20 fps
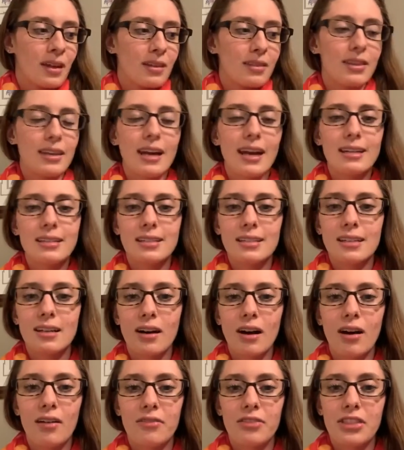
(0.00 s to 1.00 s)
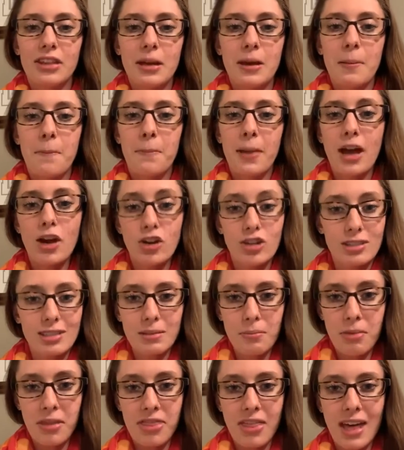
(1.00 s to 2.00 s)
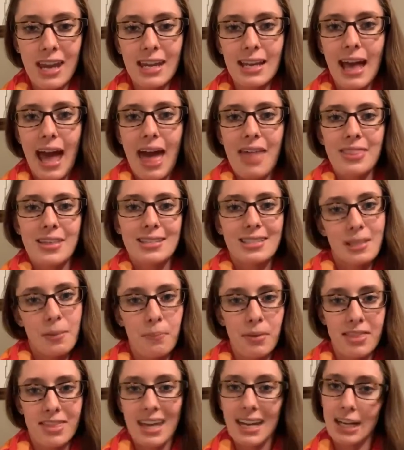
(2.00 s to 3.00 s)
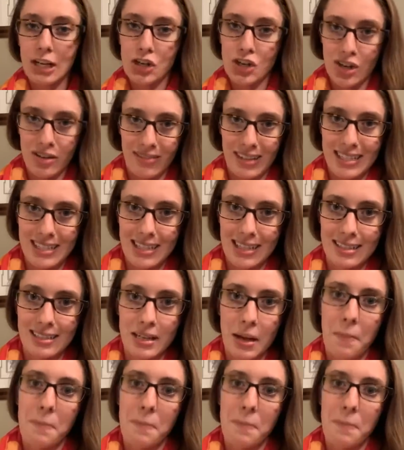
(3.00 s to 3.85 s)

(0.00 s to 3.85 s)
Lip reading: idea of the parasympathetic and the sympathetic nervous system.